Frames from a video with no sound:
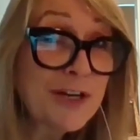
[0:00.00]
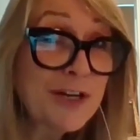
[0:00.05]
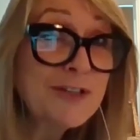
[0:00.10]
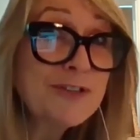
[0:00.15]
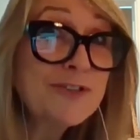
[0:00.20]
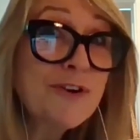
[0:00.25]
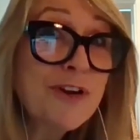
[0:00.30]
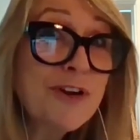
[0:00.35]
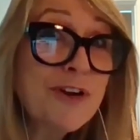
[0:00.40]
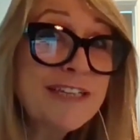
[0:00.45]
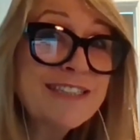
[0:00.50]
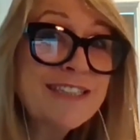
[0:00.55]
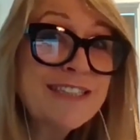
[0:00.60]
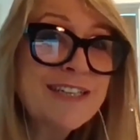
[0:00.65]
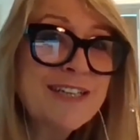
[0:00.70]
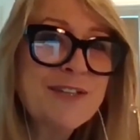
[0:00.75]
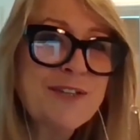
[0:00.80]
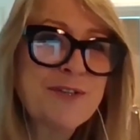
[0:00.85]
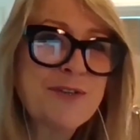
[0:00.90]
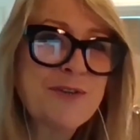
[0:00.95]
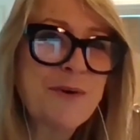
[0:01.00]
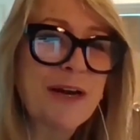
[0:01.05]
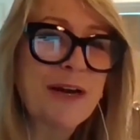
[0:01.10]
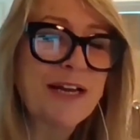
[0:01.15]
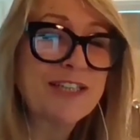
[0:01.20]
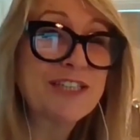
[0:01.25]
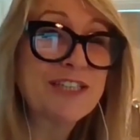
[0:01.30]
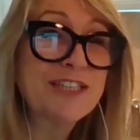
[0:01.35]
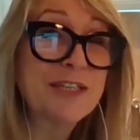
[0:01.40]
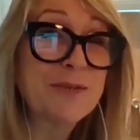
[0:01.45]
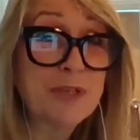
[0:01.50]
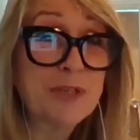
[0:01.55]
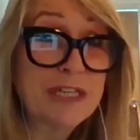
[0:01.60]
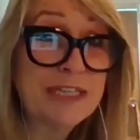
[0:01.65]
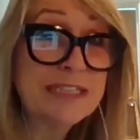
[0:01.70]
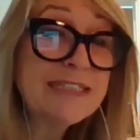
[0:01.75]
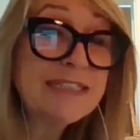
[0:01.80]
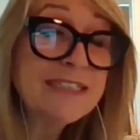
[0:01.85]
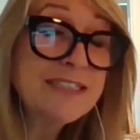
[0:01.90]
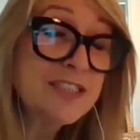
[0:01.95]
underwriter who actually would
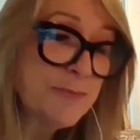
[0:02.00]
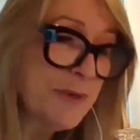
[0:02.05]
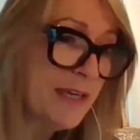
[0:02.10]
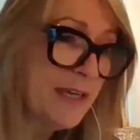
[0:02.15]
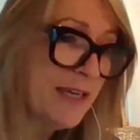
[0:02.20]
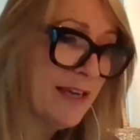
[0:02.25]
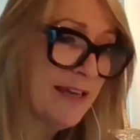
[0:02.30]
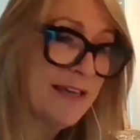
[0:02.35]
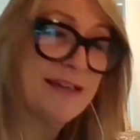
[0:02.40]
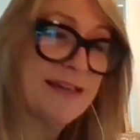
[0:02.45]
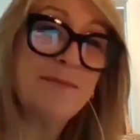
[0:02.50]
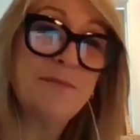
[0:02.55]
listen to me.